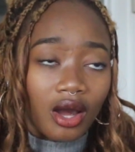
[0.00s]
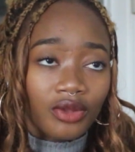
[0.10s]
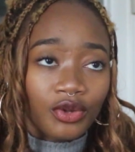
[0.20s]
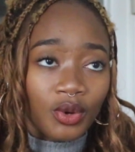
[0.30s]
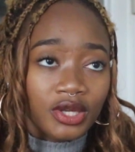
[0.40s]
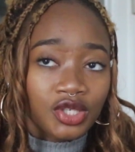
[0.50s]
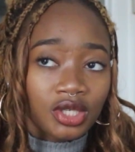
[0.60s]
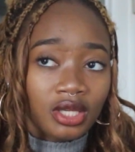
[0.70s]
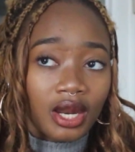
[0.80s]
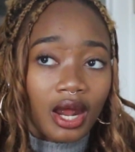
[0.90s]
The
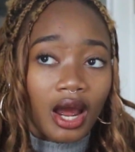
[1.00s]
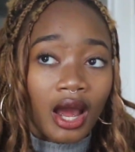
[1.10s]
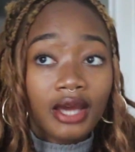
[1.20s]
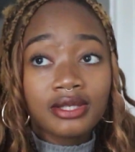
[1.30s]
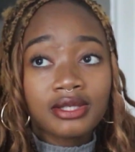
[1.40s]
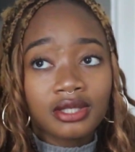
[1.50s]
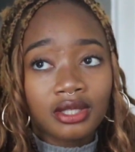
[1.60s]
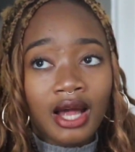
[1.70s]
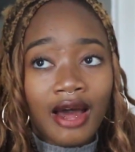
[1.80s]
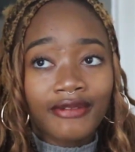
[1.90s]
question that I
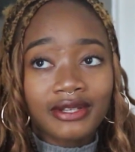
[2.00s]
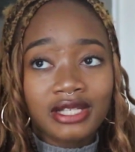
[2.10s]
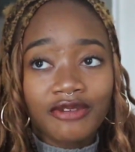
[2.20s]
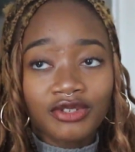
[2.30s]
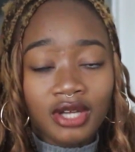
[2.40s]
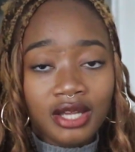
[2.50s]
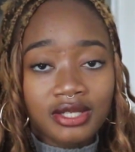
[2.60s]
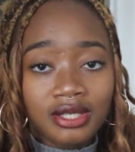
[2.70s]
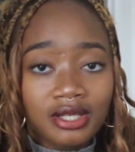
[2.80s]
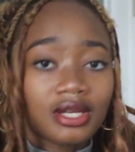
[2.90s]
still have that's left
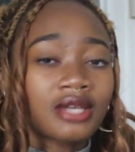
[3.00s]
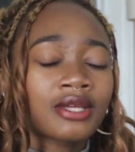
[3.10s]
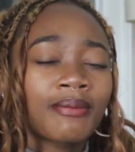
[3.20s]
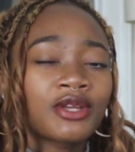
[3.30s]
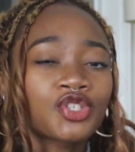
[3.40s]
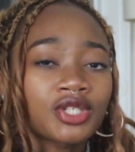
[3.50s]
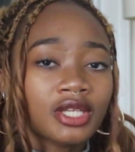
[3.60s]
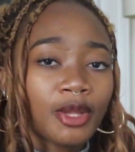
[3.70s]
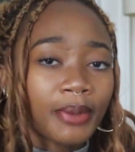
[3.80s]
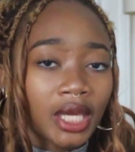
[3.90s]
unanswered, as I mentioned
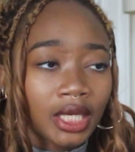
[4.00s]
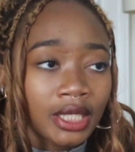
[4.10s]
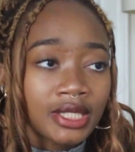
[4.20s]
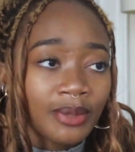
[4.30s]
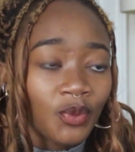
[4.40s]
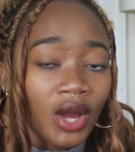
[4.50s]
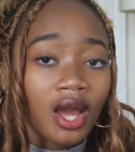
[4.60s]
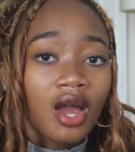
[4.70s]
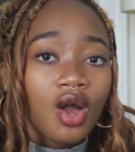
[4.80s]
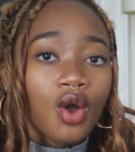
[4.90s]
in the beginning
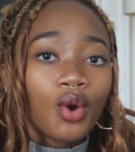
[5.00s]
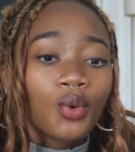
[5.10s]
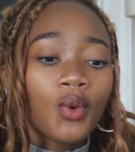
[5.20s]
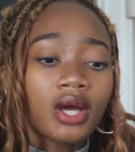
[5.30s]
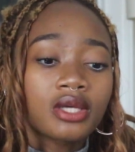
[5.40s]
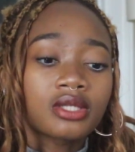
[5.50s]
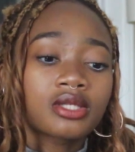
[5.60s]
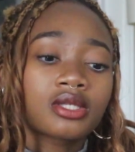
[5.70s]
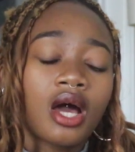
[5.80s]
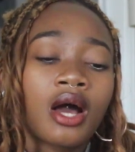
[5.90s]
somewhere,
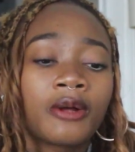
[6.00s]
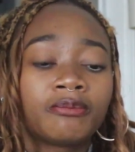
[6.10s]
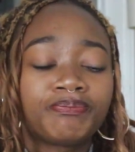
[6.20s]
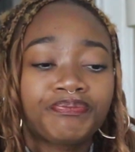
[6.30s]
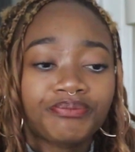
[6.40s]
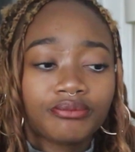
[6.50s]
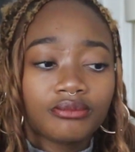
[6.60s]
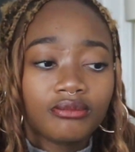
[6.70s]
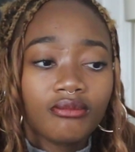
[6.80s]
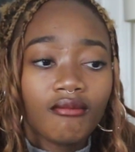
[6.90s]
was
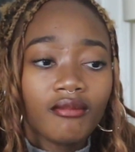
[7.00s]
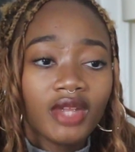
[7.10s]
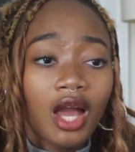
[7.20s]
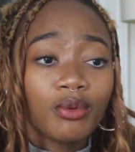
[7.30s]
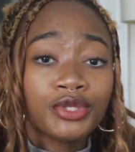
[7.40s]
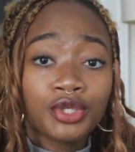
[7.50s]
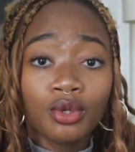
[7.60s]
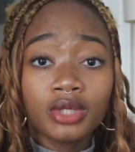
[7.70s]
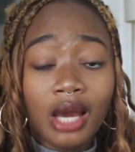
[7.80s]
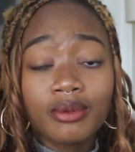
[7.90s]

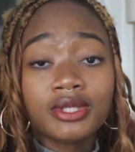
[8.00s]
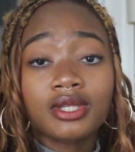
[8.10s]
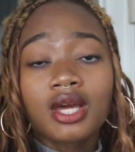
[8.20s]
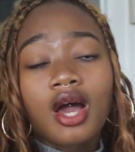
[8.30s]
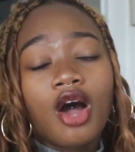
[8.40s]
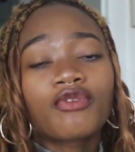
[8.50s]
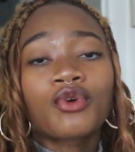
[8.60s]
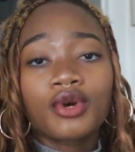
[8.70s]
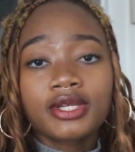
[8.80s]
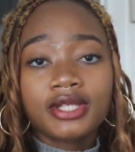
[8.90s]
of
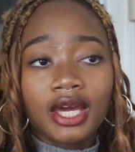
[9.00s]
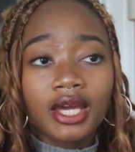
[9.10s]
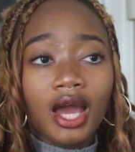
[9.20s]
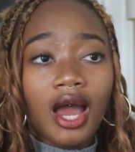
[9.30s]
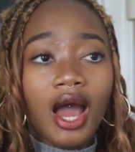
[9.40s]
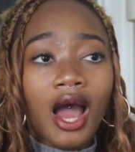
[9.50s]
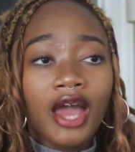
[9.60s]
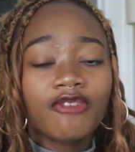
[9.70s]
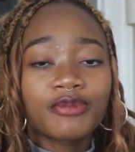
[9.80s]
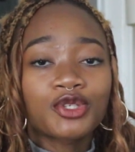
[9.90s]
course, like,
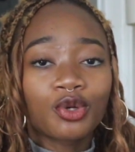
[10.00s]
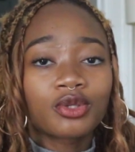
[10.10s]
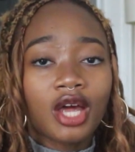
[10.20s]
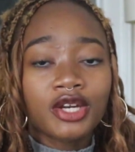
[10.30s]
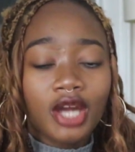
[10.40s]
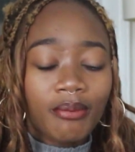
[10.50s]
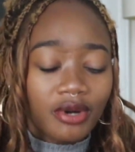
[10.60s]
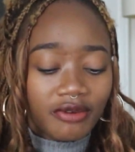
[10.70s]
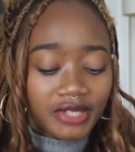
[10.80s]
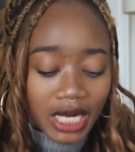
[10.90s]
I have been told a number
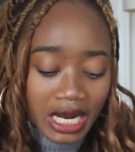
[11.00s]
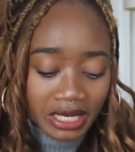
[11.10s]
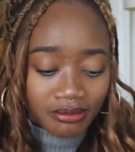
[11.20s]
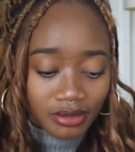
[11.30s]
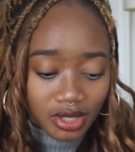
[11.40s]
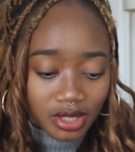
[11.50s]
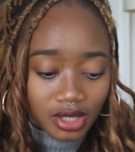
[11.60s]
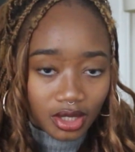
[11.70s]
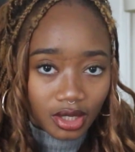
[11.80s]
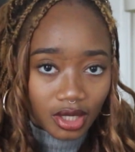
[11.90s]
of times